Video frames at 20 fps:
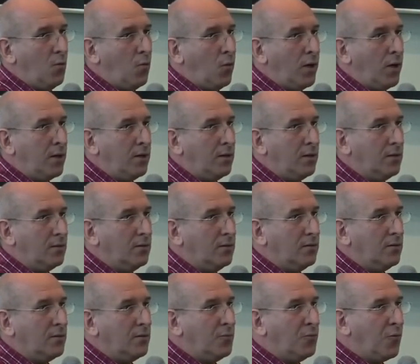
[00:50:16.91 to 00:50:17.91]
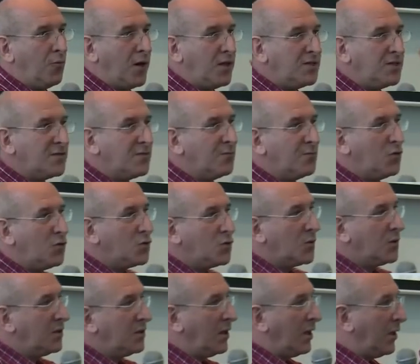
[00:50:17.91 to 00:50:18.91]
when the prices of books
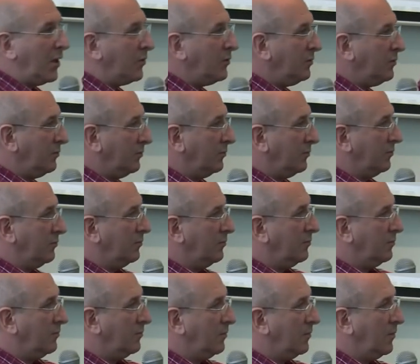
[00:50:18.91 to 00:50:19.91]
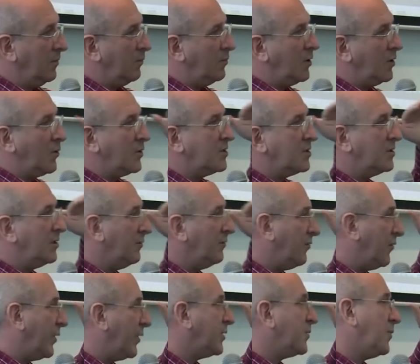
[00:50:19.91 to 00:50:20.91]
went down, but they were still
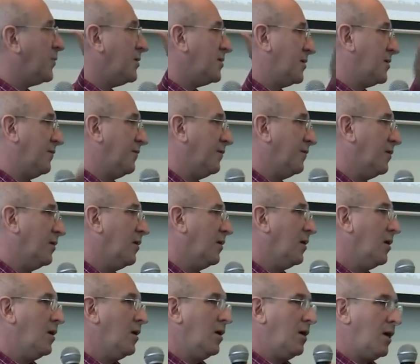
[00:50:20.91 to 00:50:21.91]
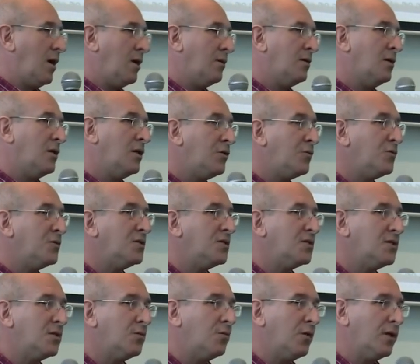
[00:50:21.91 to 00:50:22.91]
very expensive. And the
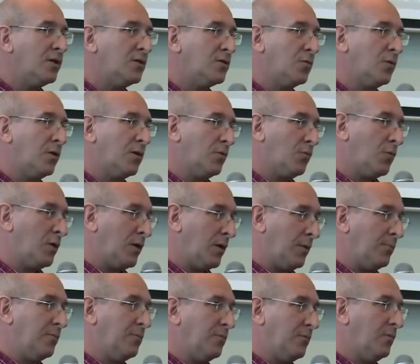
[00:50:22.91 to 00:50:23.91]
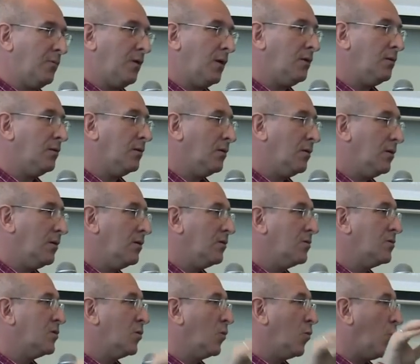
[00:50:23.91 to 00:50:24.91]
literacy rates went up, right?
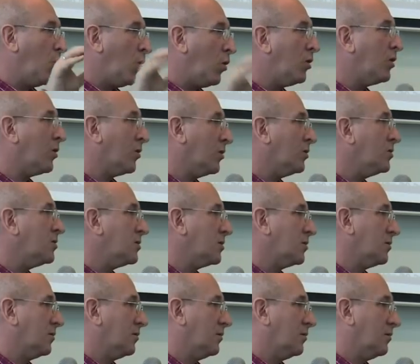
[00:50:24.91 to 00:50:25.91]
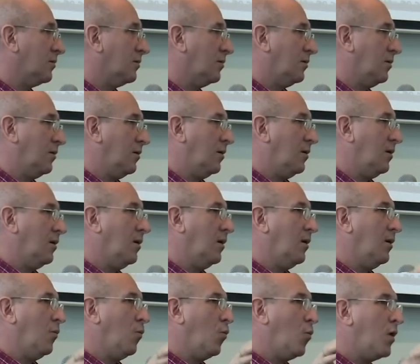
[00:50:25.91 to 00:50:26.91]
So workers
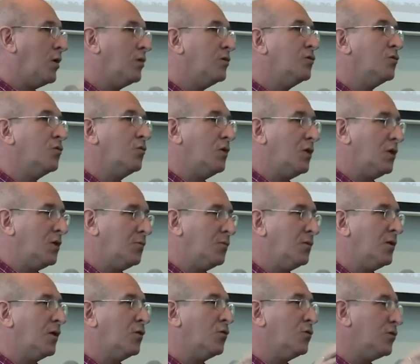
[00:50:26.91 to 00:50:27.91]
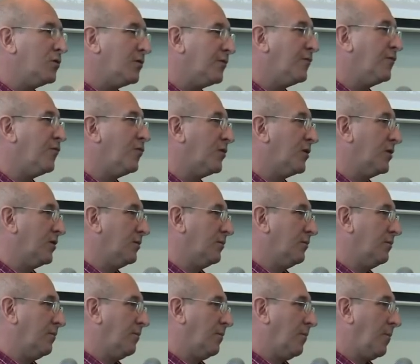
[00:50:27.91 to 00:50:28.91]
wanted to read, but they couldn't afford
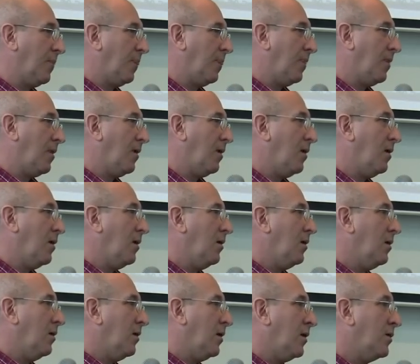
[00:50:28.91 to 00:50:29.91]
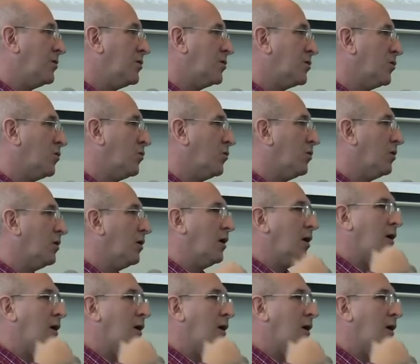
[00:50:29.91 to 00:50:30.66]
it. And so